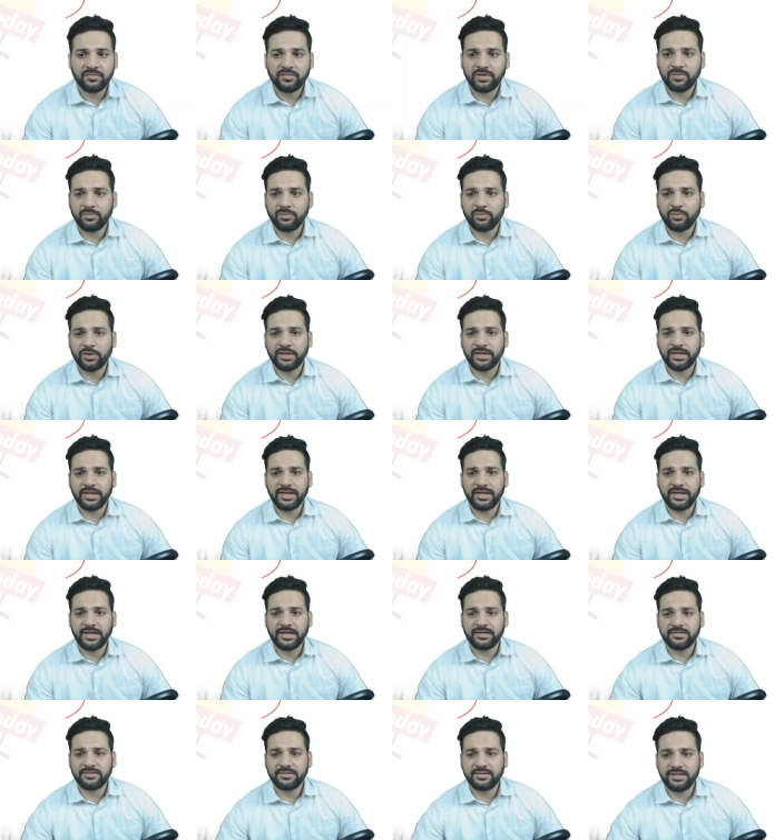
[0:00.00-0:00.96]

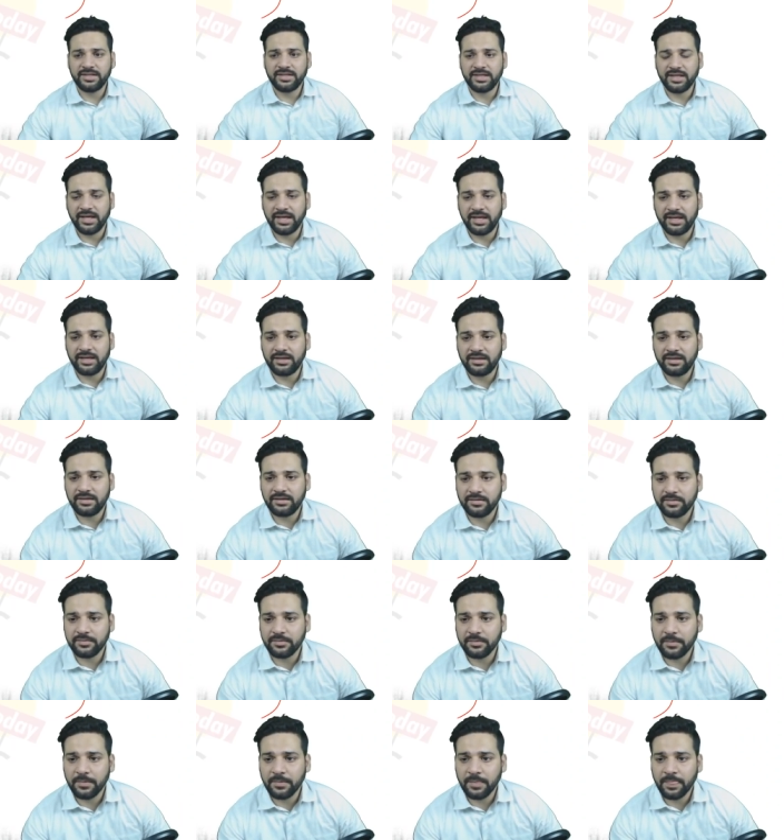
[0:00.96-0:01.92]
1.8 cl
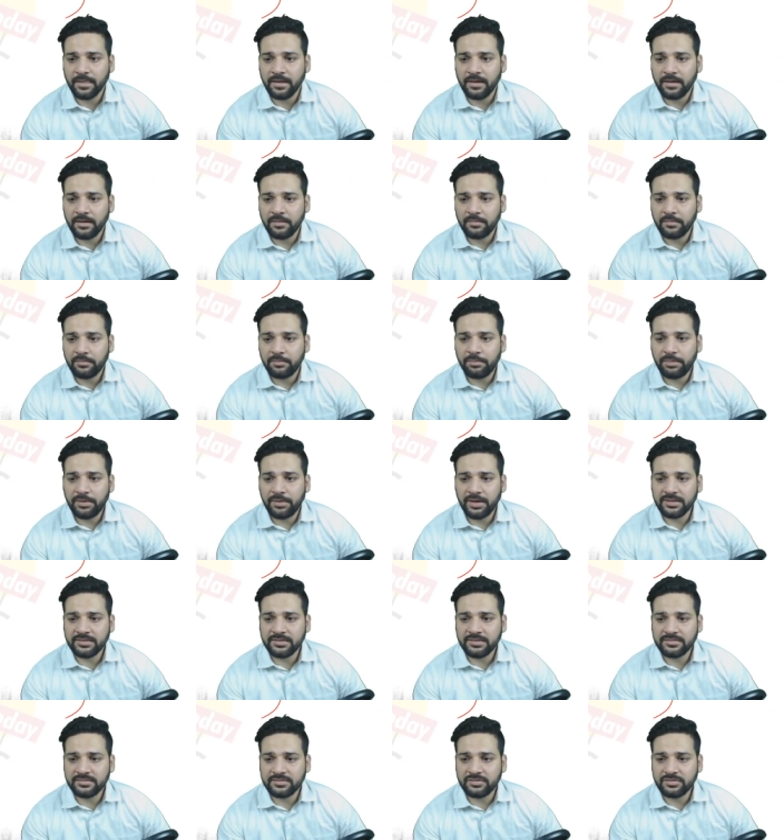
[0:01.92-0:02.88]

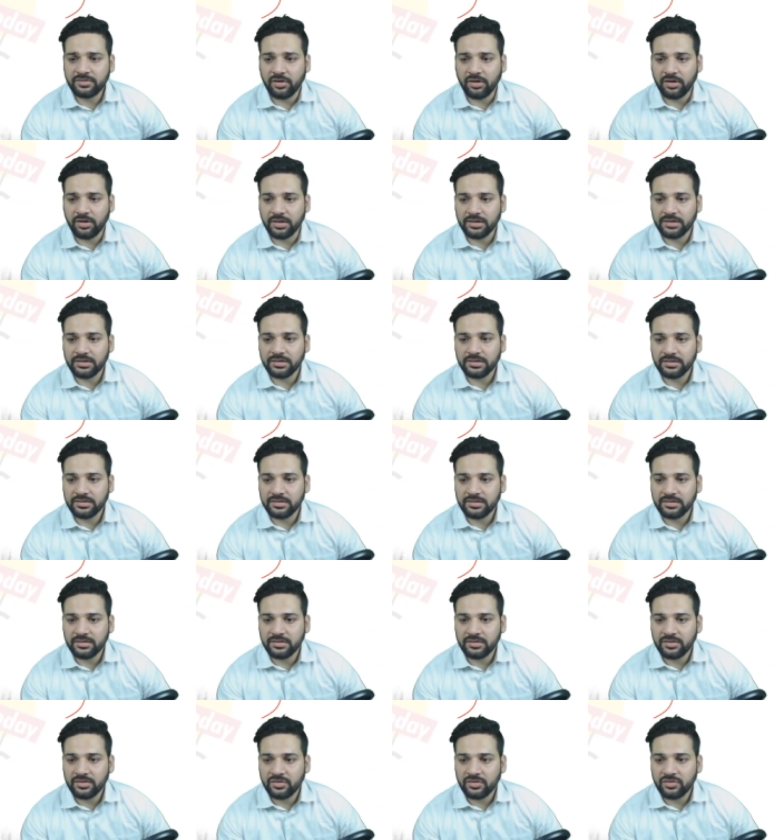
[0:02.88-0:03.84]
plus stock
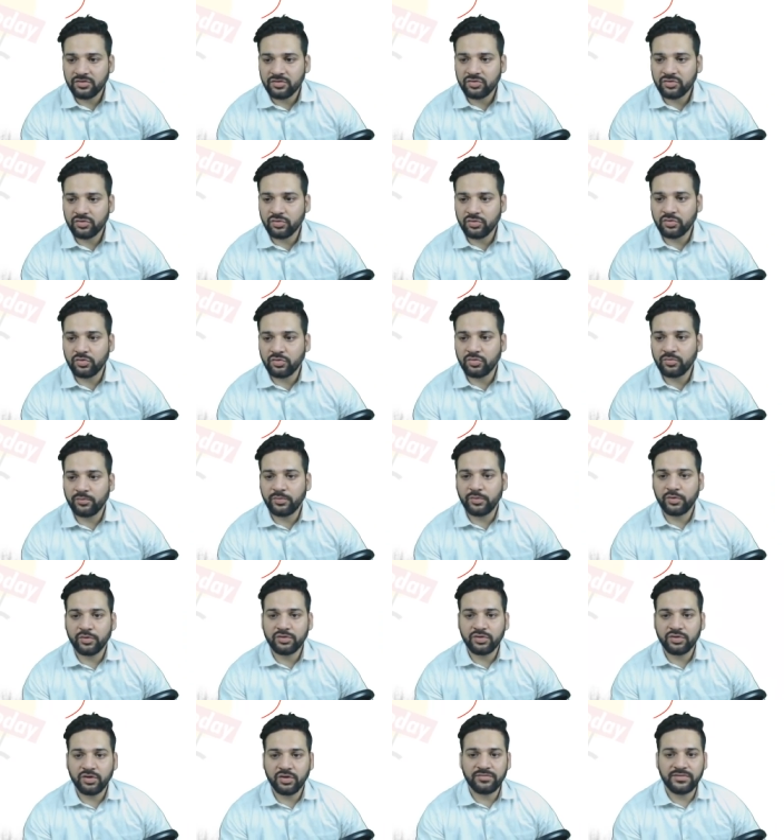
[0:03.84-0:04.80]
so
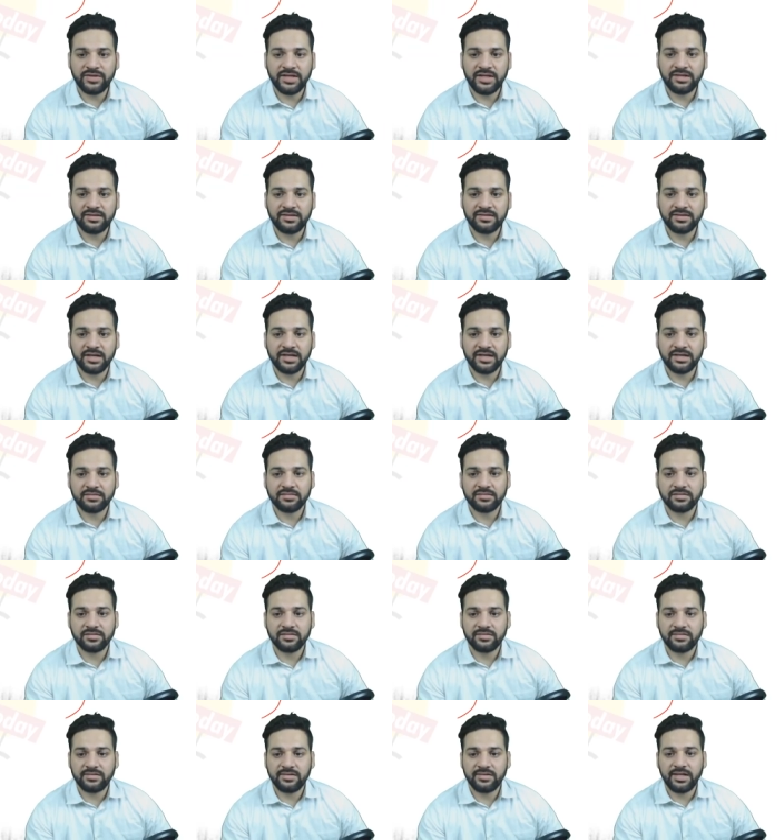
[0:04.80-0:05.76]
both of these are
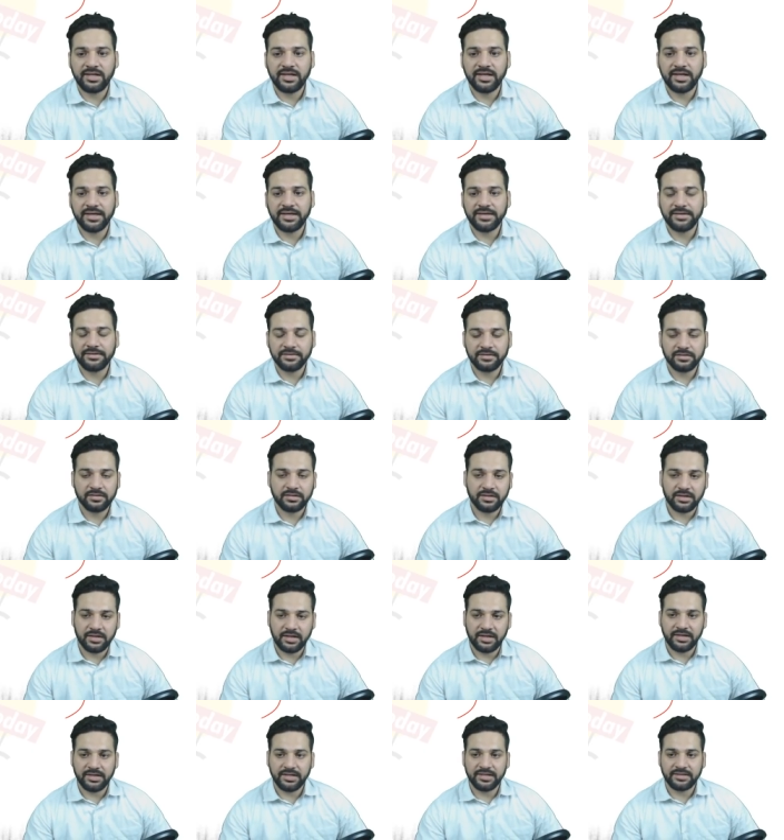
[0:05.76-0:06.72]
ca
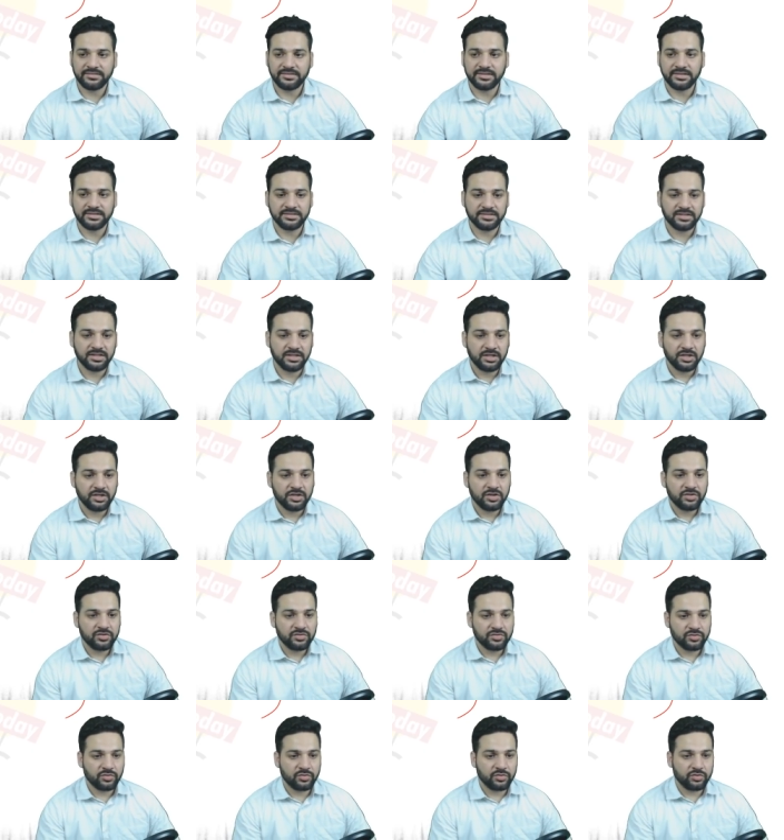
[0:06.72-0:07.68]
current assets
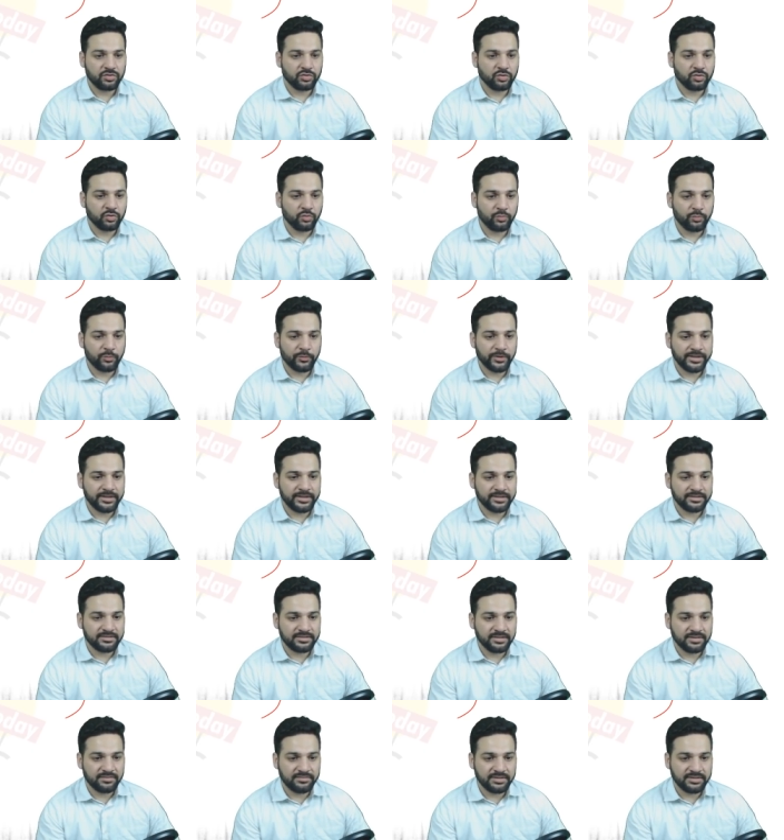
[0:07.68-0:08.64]
so
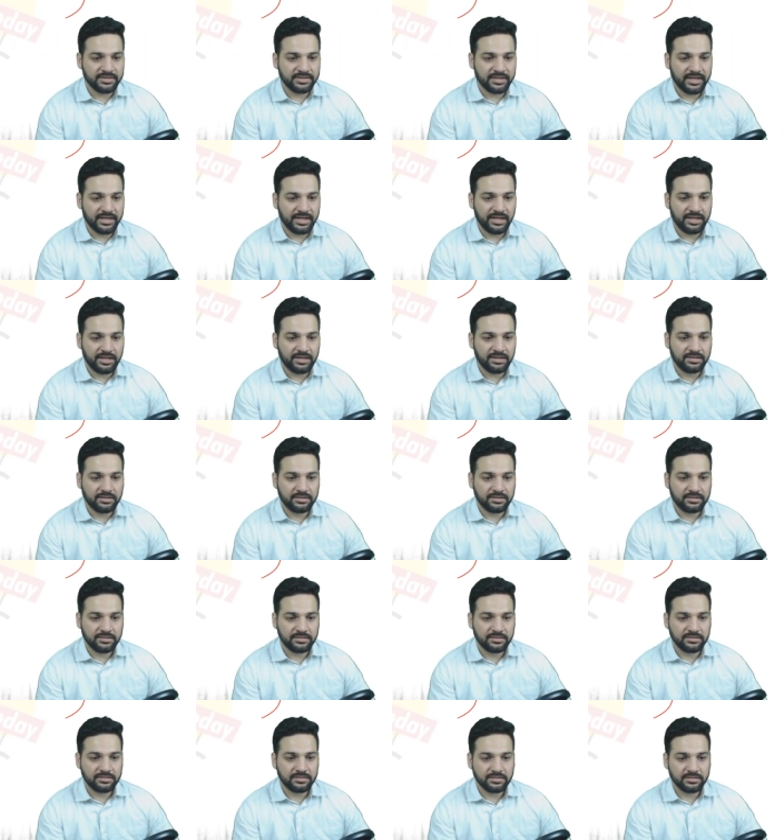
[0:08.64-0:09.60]
2.7 l
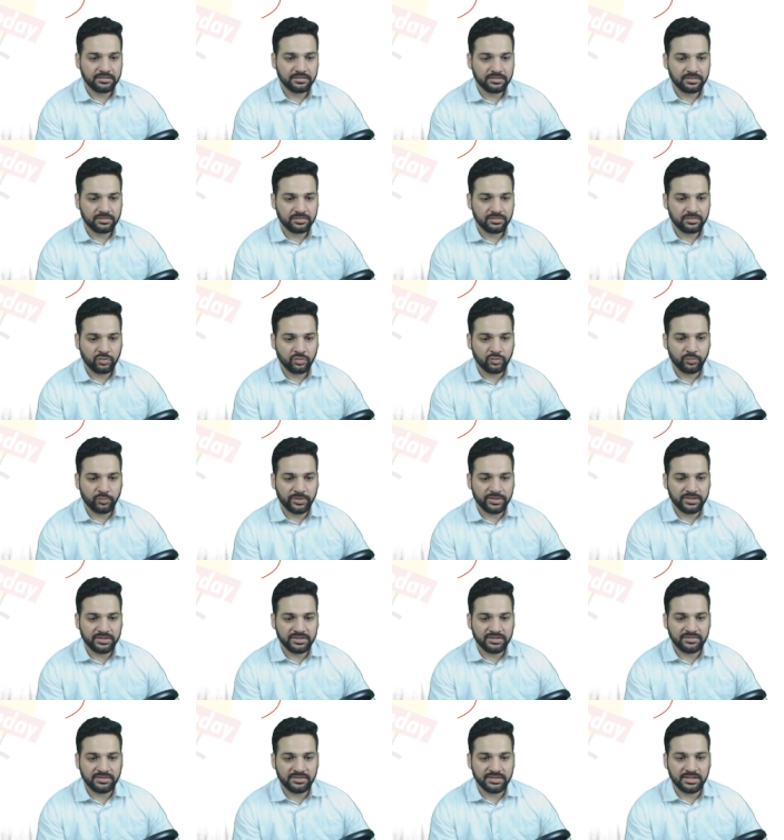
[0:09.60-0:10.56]

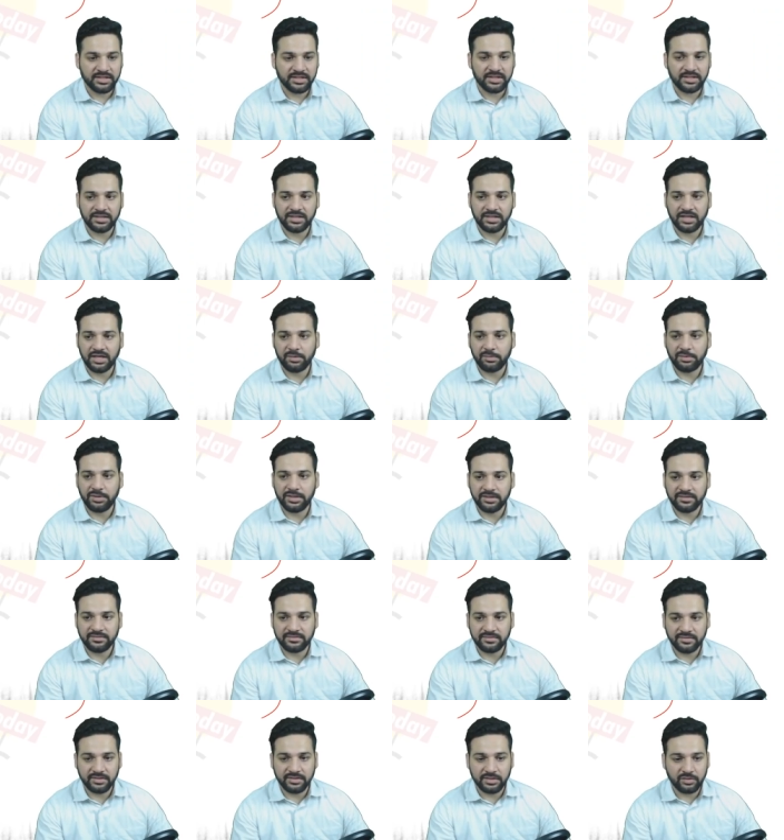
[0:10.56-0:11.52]
2.7 current
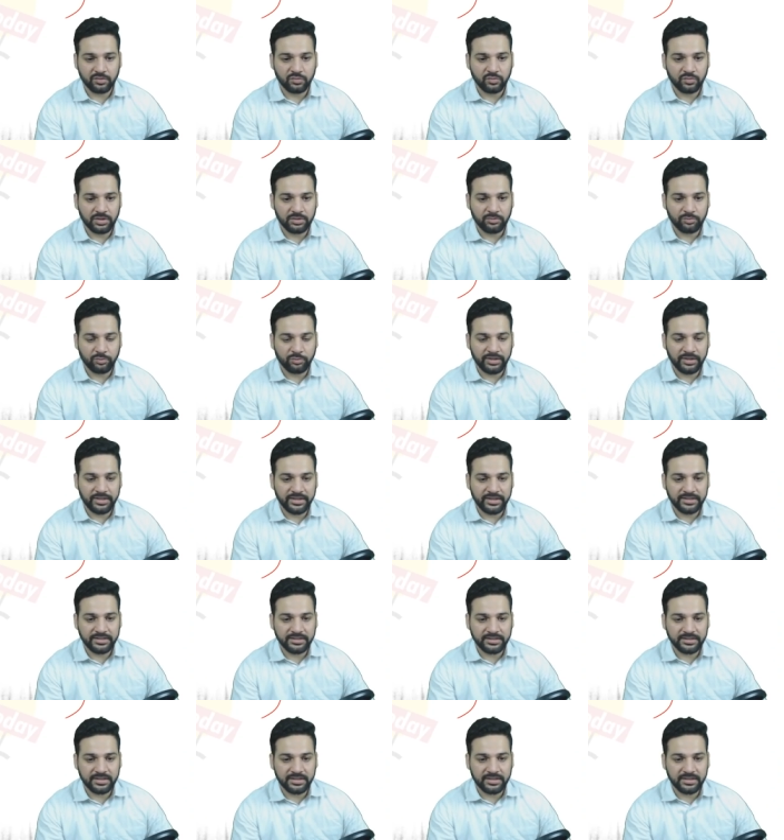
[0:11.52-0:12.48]
liabilities is equal to
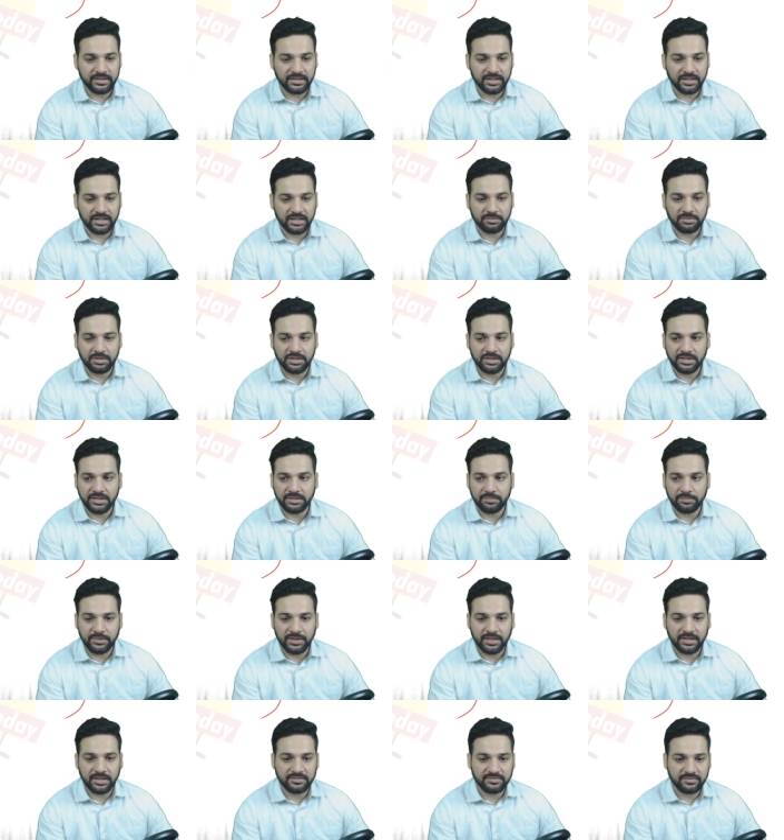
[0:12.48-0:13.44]
1.8 current liability
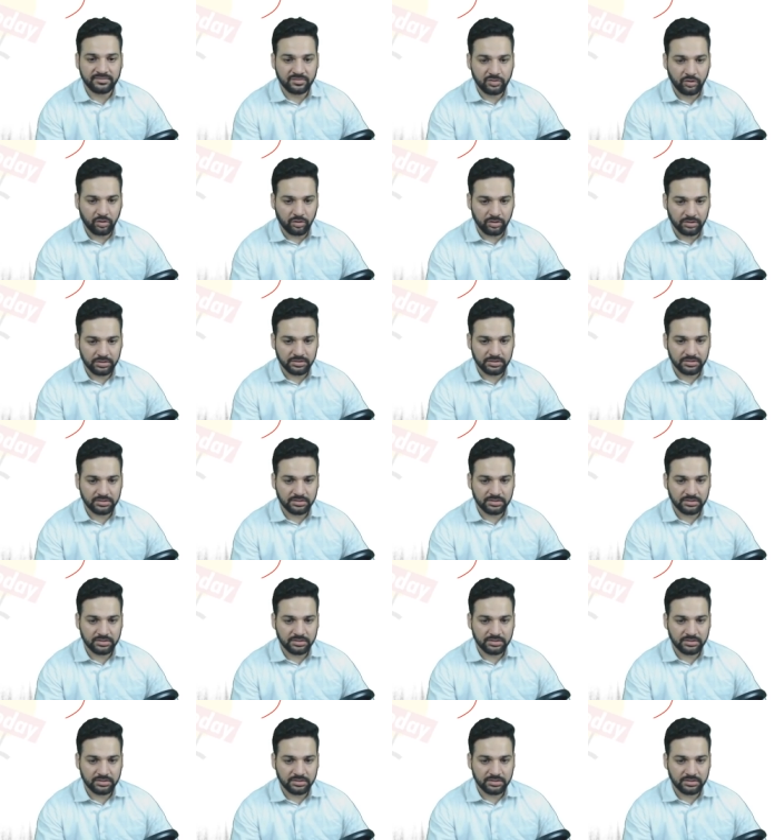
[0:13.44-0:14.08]
plus stock